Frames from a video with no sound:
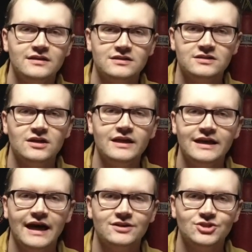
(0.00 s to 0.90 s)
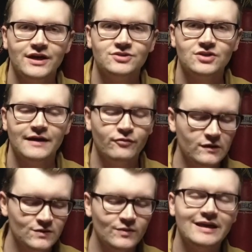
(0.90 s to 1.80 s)
study guide had changed at that
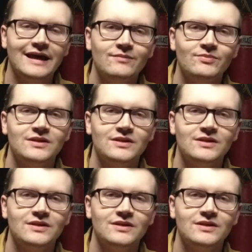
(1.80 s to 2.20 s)
point, but we kept